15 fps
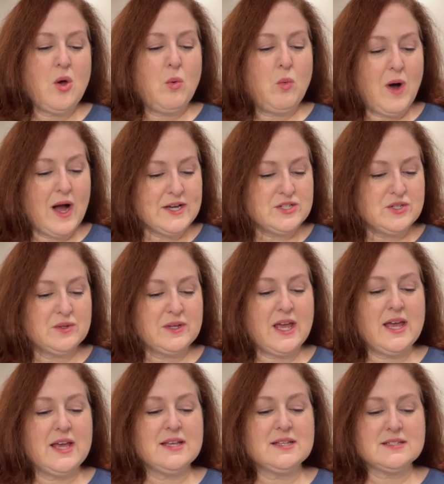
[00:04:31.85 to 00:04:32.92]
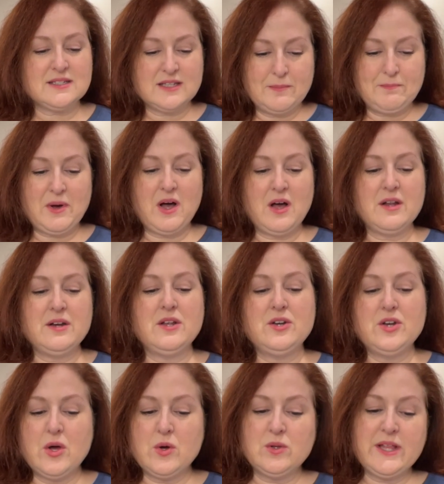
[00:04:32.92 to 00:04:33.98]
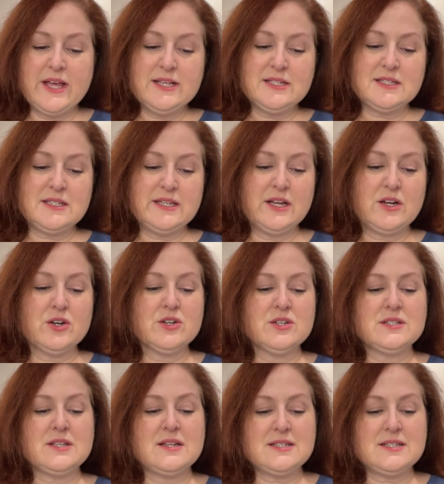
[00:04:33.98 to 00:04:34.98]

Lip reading: Y2K slip-on, no lace sneakers,